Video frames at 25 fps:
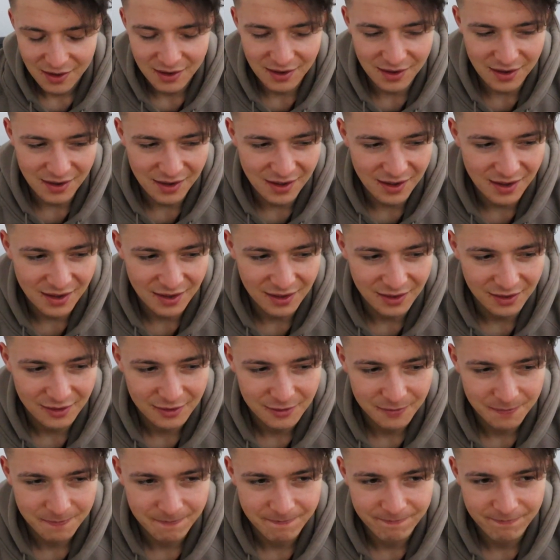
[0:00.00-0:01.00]

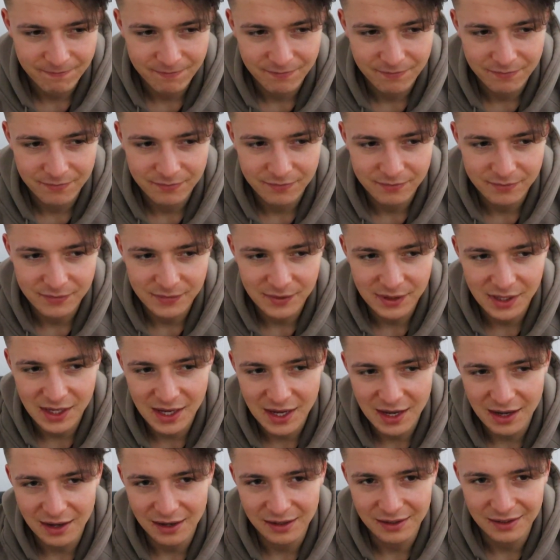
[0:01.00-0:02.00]
And
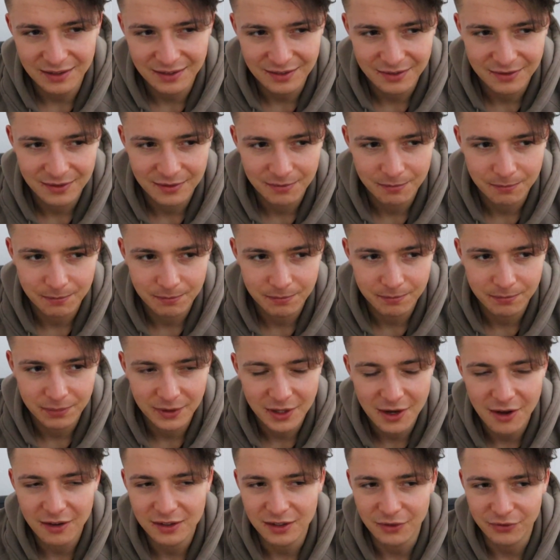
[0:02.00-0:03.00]
yeah,
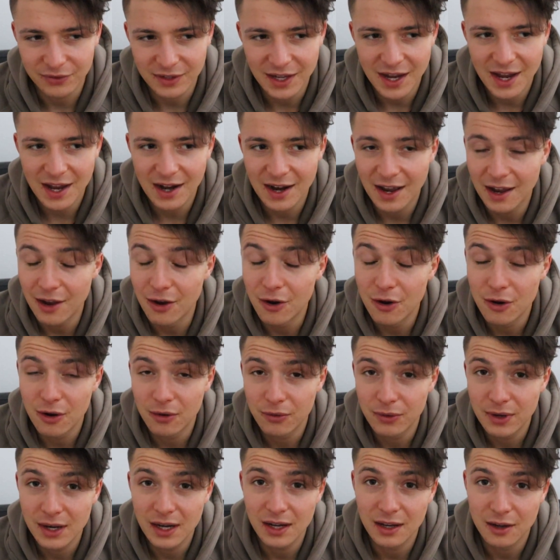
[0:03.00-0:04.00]
because of that I
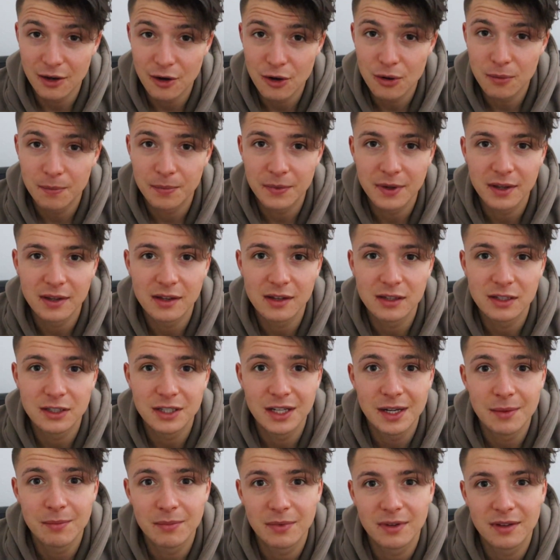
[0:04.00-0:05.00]
really hope that the
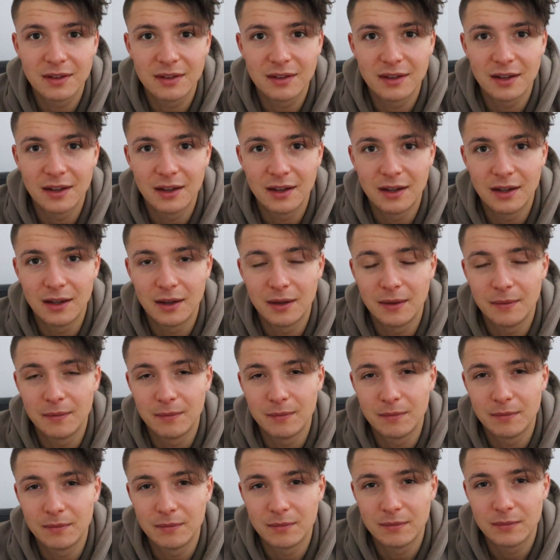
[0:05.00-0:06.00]
gyms
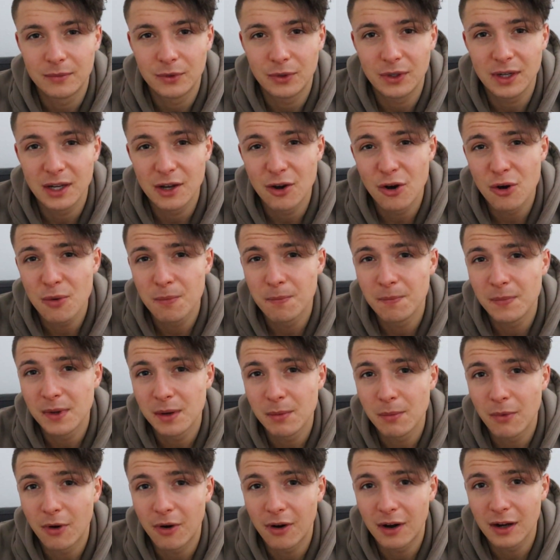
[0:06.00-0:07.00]
reopen
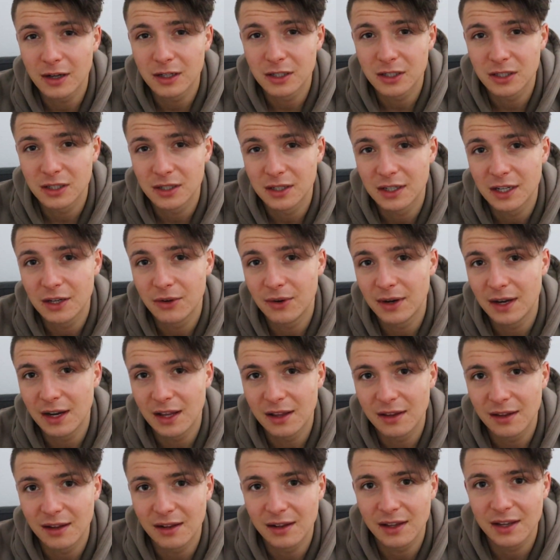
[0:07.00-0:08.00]
in March here in
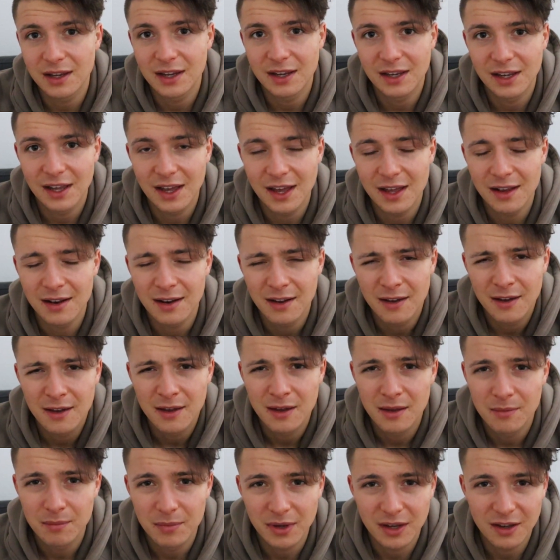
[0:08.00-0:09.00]
Italy again,
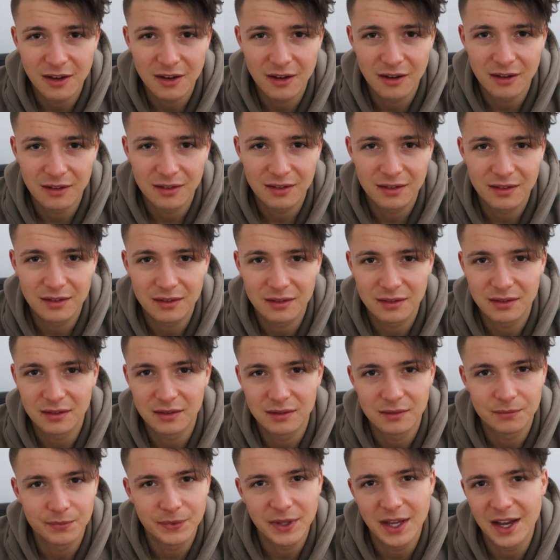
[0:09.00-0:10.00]
because
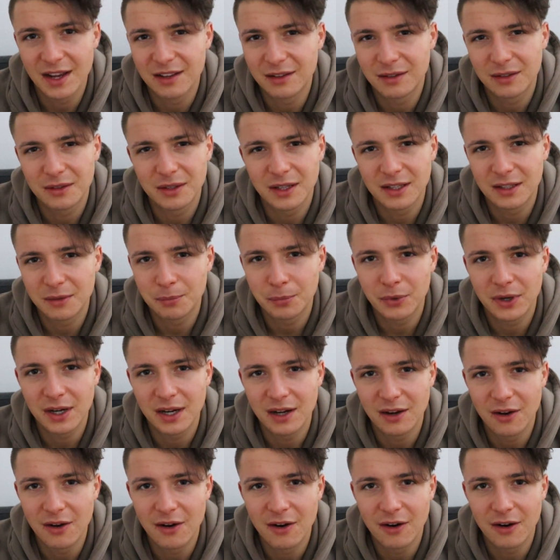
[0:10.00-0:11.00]
yeah, it's
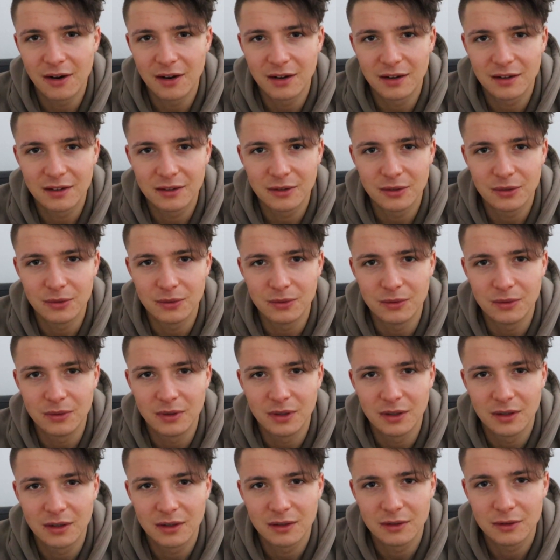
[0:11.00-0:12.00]
pretty hard
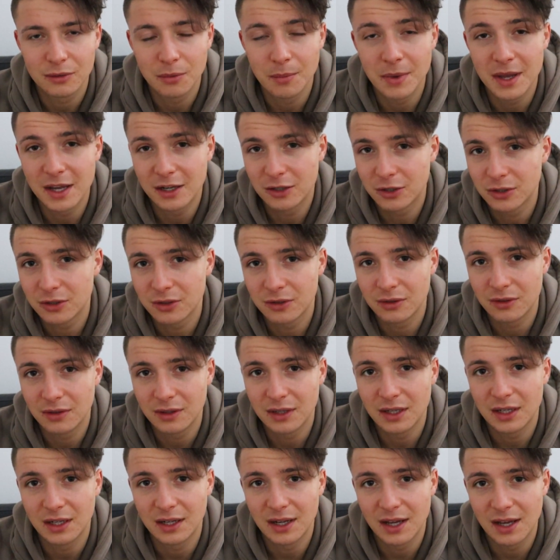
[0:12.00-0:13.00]
to make
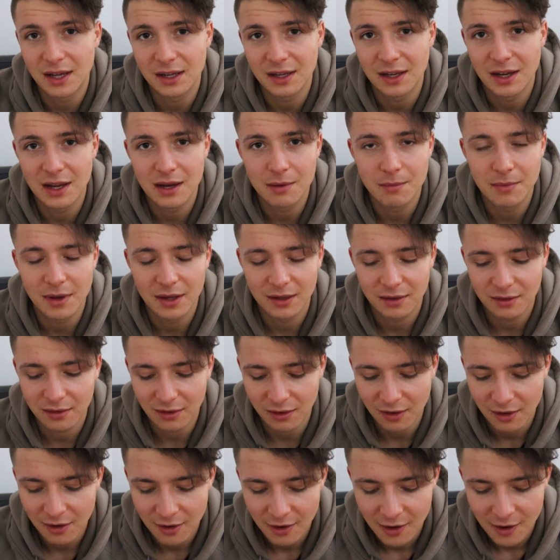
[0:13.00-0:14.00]
sure that I gain
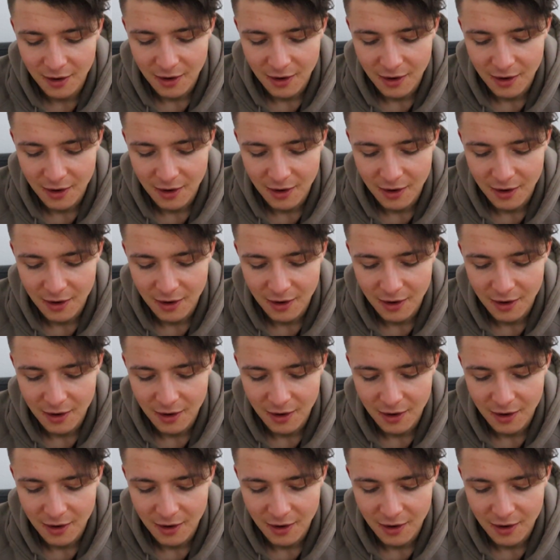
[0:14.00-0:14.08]
muscle.